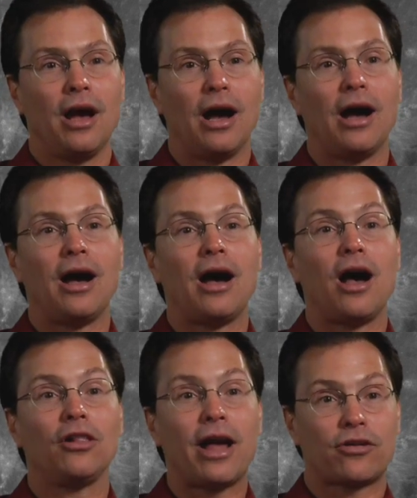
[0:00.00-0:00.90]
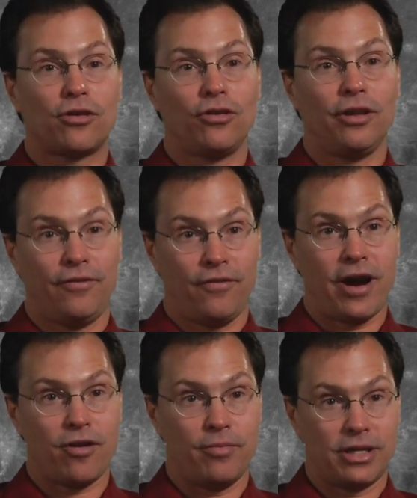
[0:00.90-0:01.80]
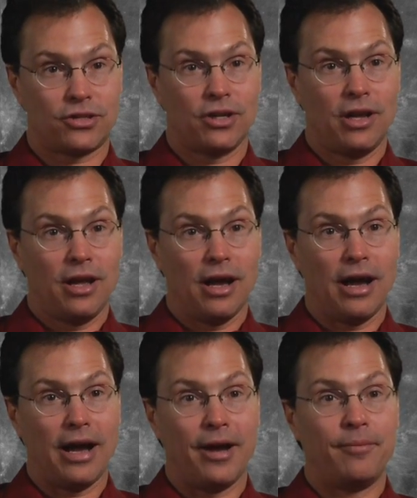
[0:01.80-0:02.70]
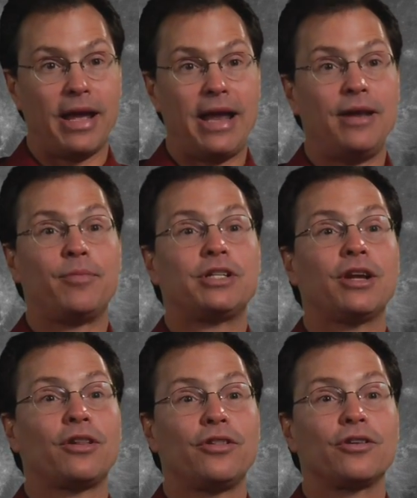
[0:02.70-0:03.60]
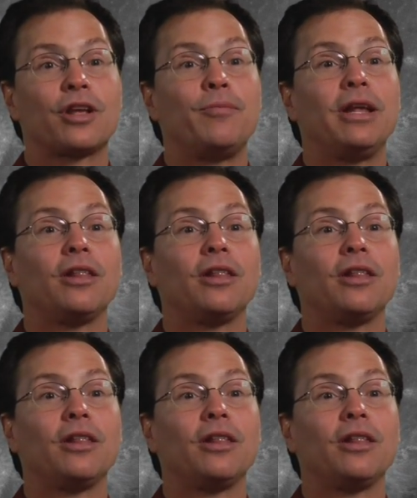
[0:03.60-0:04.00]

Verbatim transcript: uh, electrical environments. Um, and in particular, there can be